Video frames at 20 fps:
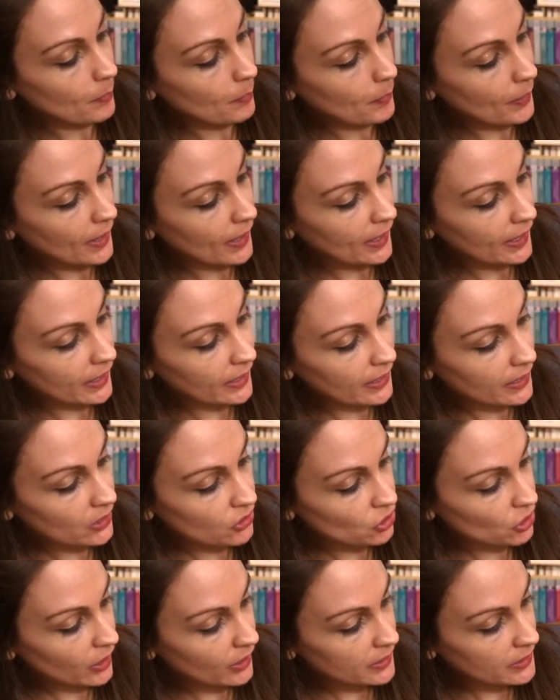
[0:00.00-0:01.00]
by
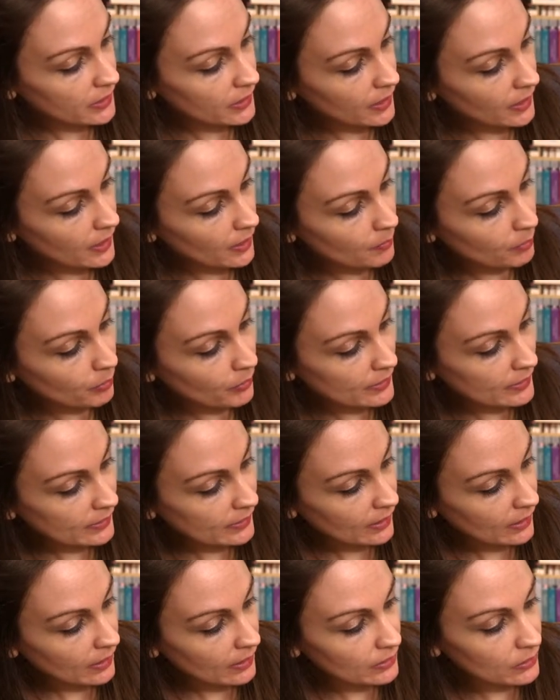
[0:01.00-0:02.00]
Chanda
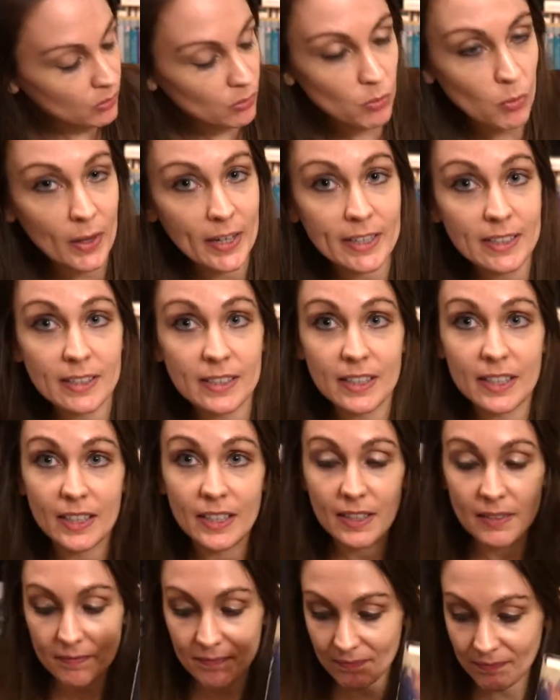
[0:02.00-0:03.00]
Prescott
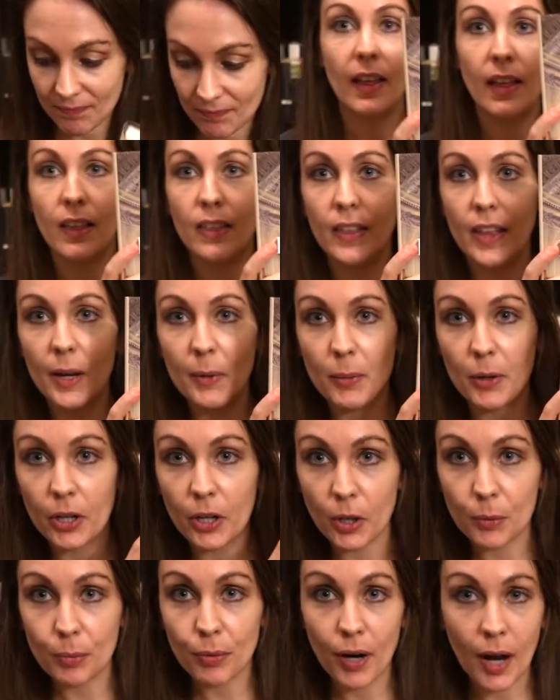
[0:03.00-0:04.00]
Weinstein. They Were
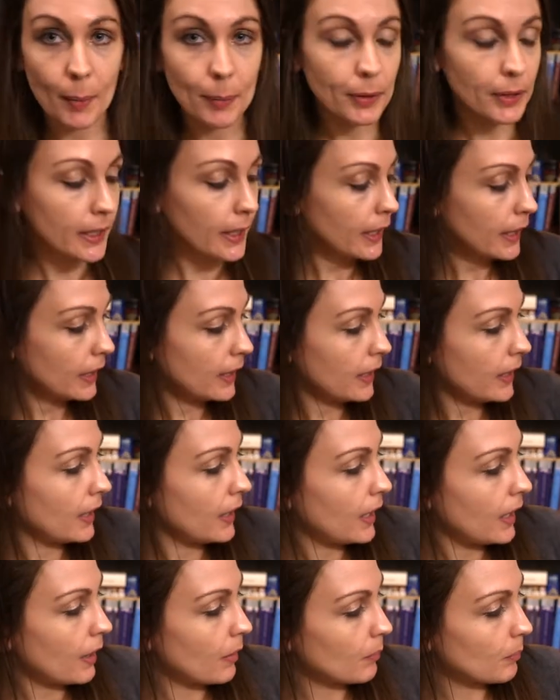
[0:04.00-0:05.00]
Her Property
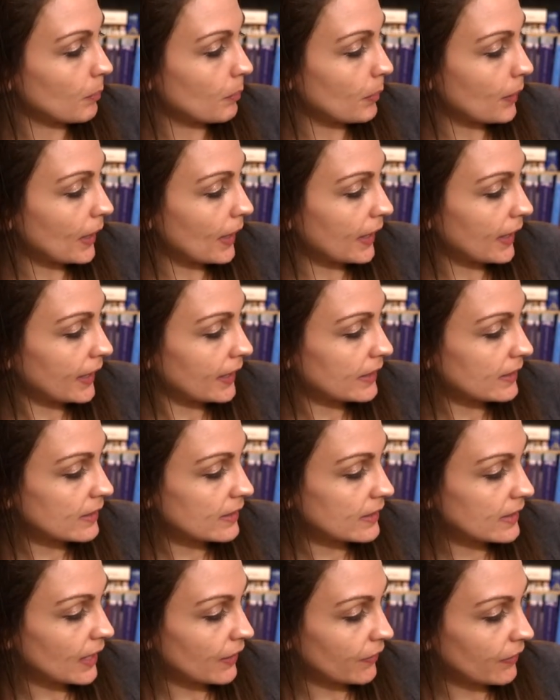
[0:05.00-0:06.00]
by
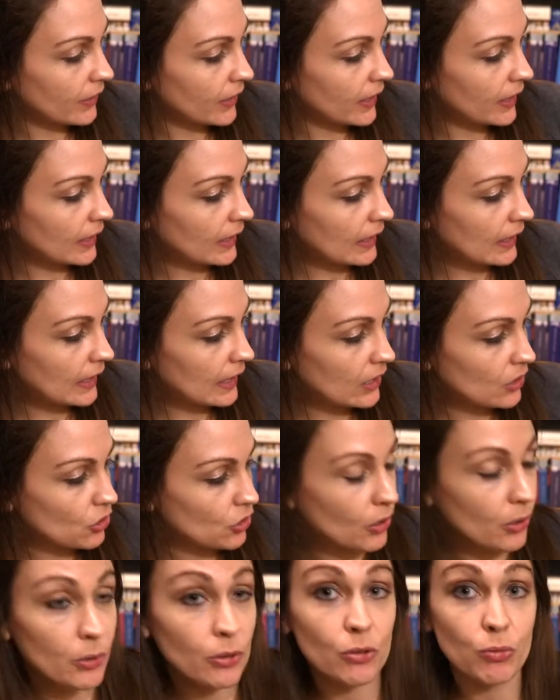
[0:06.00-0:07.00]
Stephanie E.
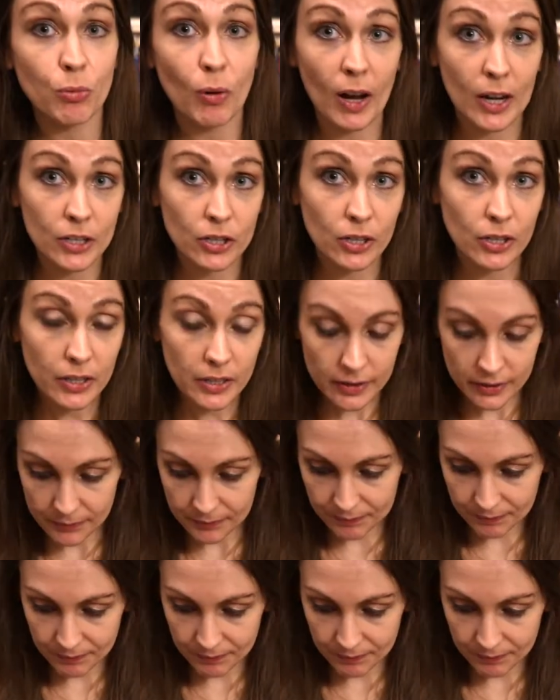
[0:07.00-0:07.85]
Jones Rogers.